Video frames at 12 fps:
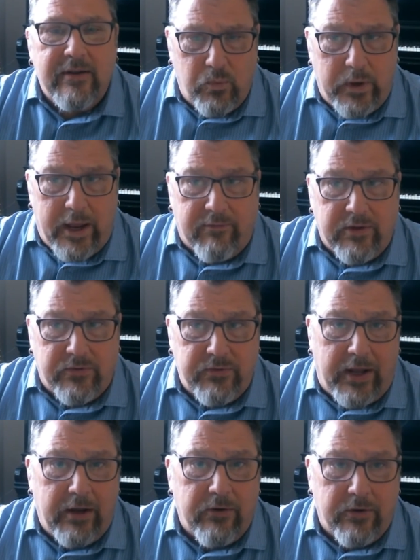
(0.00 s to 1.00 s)
We have a
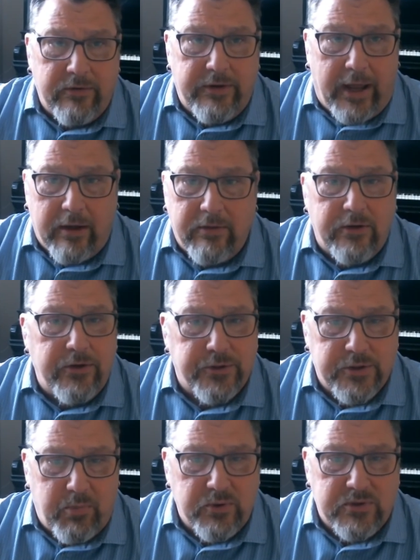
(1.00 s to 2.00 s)
standard deck that you're
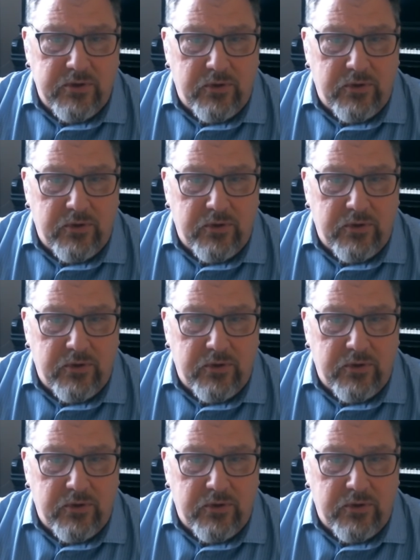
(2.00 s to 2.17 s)
supposed